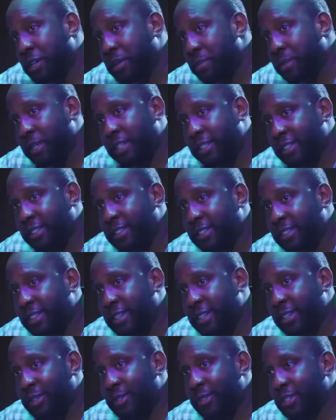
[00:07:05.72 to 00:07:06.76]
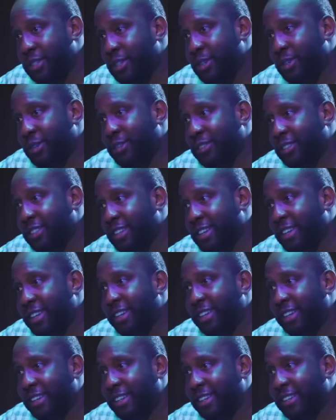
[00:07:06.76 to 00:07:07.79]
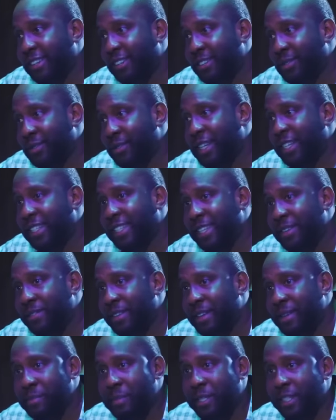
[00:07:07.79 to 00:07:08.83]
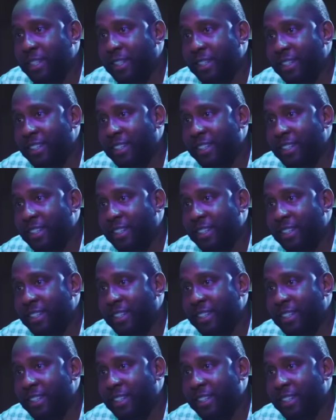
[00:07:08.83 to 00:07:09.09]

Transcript: companies, you know? So, yeah, real estate family.